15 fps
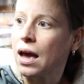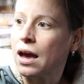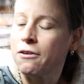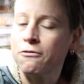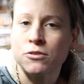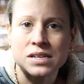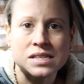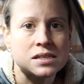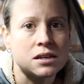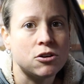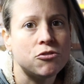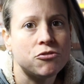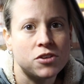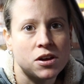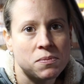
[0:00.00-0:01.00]
every
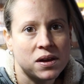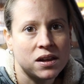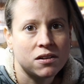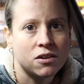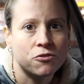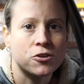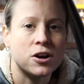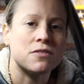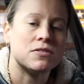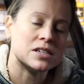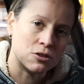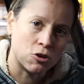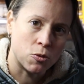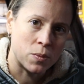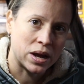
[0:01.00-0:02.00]
single fitment for every
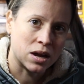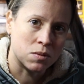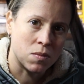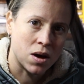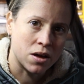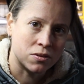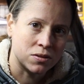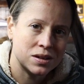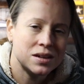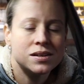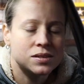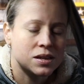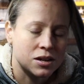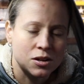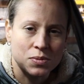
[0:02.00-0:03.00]
single make and model
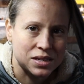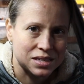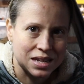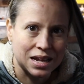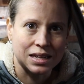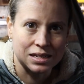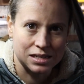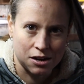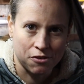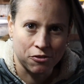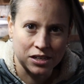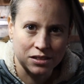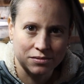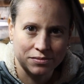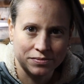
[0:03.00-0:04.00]
is going to be slightly
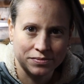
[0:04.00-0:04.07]
different.